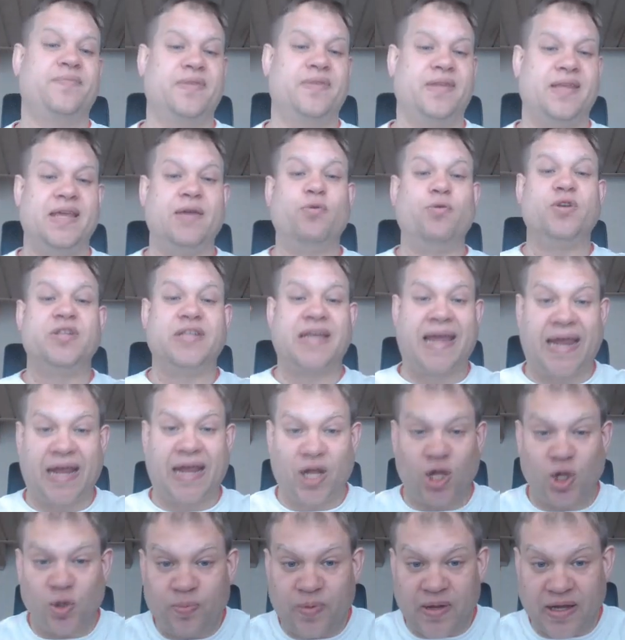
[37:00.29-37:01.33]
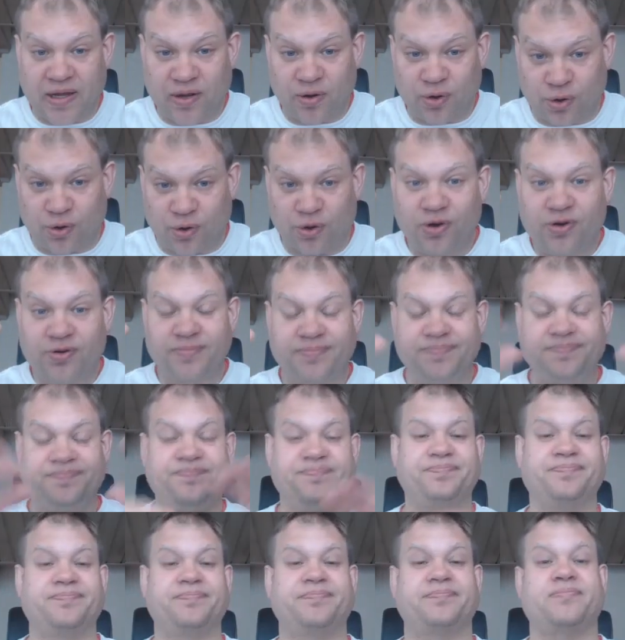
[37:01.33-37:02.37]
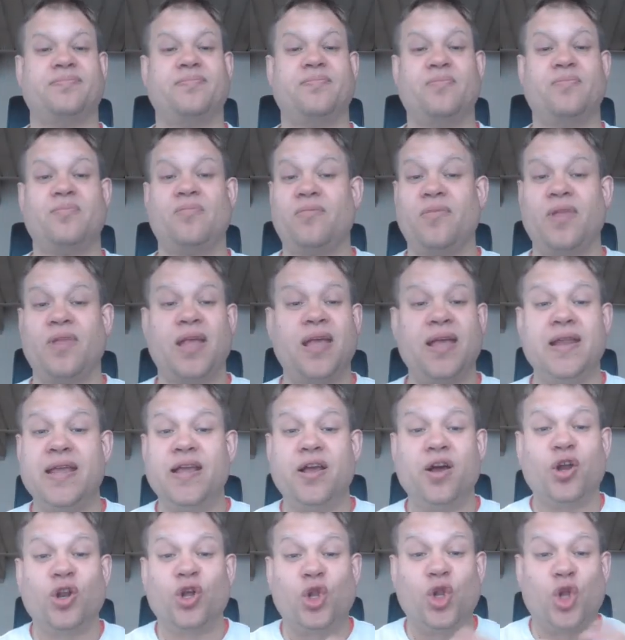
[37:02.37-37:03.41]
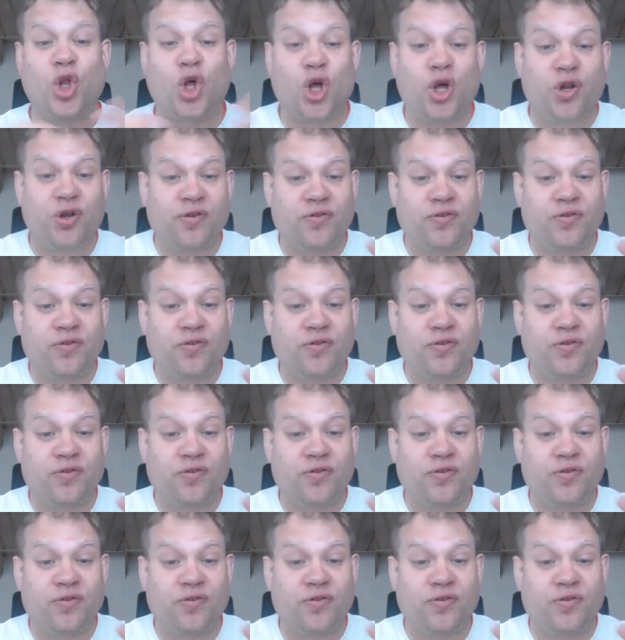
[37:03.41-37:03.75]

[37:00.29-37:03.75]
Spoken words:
he was helping her, and he got a lot